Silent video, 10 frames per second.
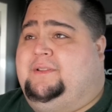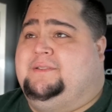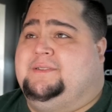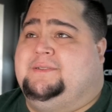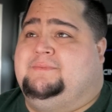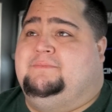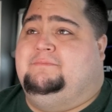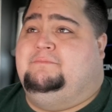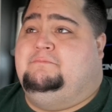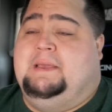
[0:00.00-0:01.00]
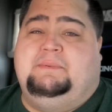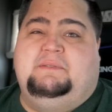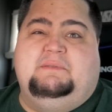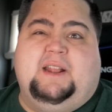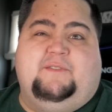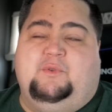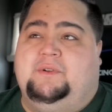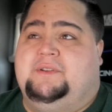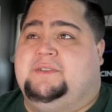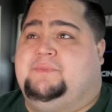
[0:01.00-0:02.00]
It's maybe not
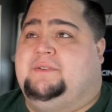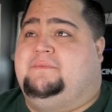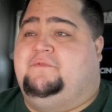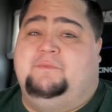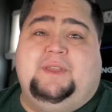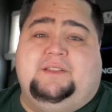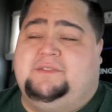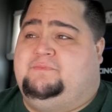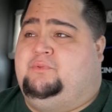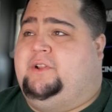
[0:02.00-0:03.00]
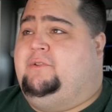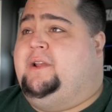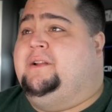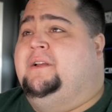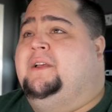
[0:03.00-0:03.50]
everyone does, but for me, it's pretty great.